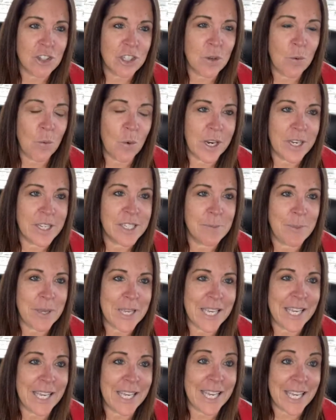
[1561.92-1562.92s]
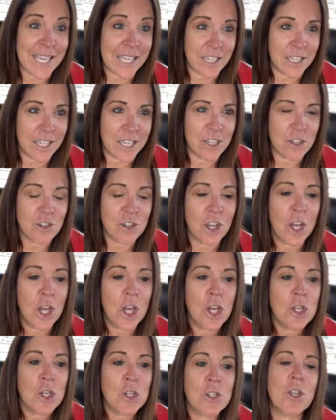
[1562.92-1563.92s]
want to speak English.
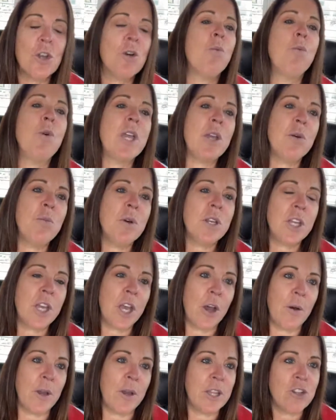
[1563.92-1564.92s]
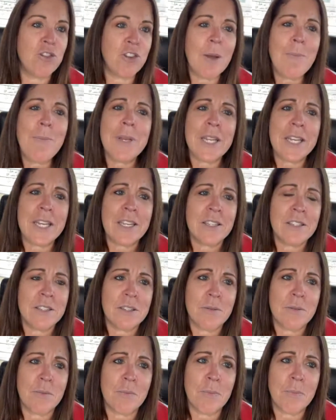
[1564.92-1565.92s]
So we would go, and the
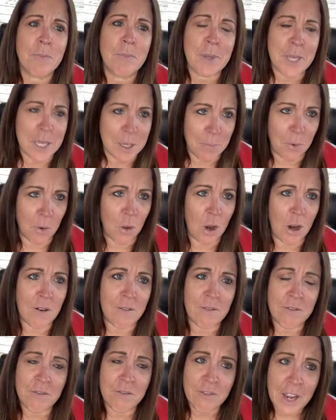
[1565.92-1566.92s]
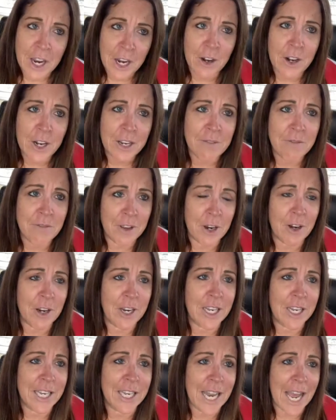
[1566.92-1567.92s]
Japanese people are very,
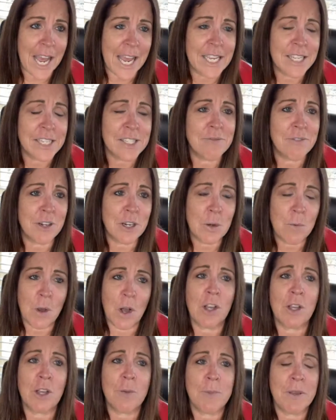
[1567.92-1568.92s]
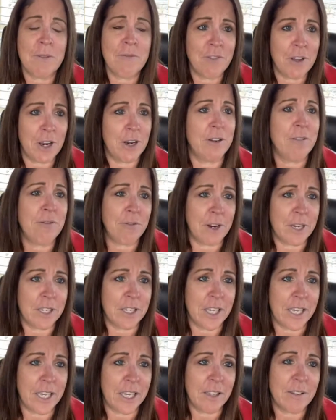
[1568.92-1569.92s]
very nice, very welcoming, very
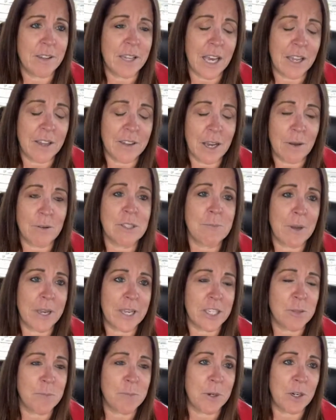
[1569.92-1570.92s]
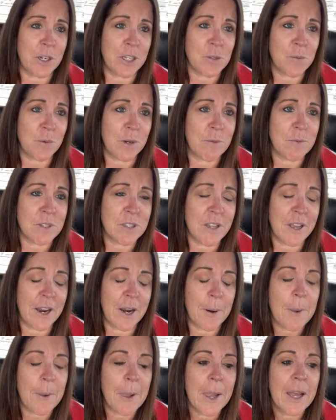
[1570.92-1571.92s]
friendly. That was my experience when I was
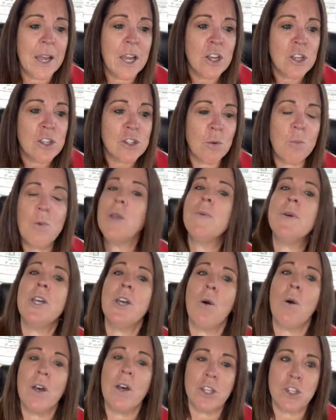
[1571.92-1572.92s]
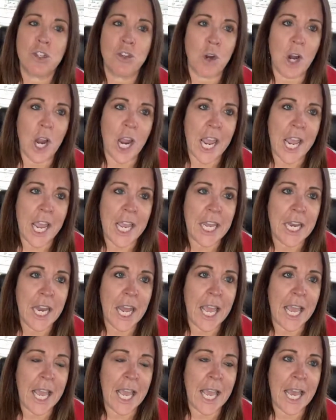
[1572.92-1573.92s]
there. So we would go on the train
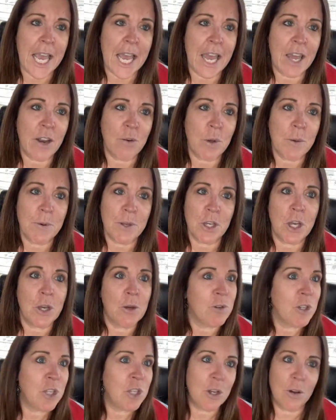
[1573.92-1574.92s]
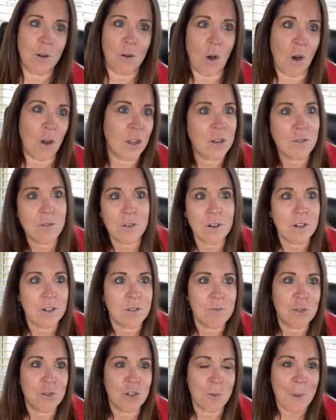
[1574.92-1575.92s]
and we would go, all
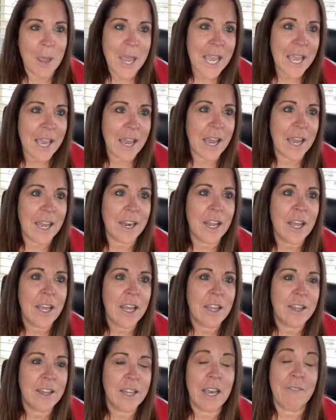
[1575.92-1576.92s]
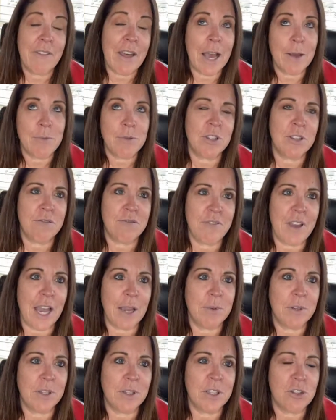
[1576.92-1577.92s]
over Japan. They have an absolutely
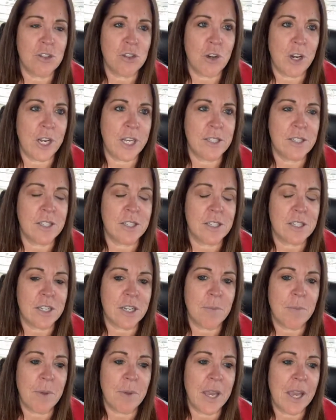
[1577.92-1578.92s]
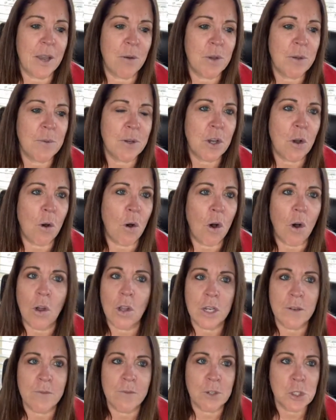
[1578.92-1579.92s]
fabulous train system. And we would go
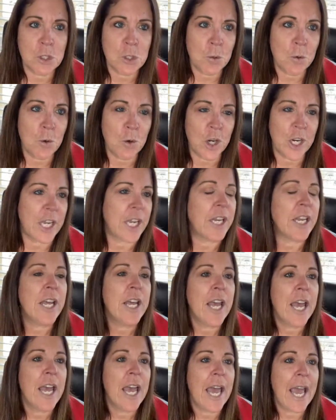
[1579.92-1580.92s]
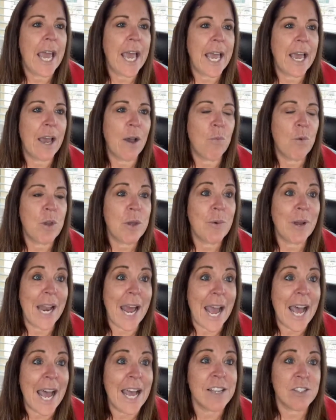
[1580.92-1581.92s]
all over touring, and we would
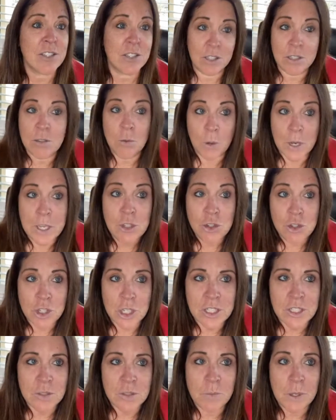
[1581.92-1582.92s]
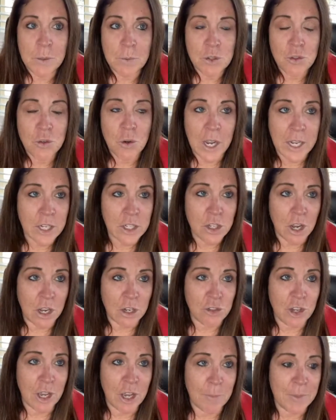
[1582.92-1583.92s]
ask questions and we would try to
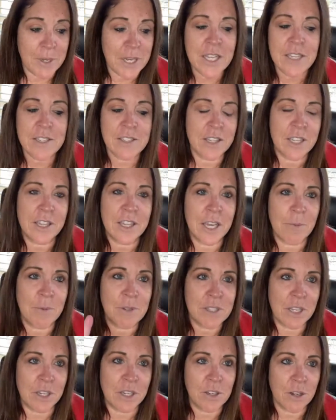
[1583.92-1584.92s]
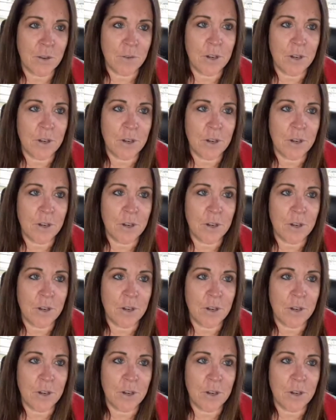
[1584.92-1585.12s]
talk Japanese. And then they would say, no,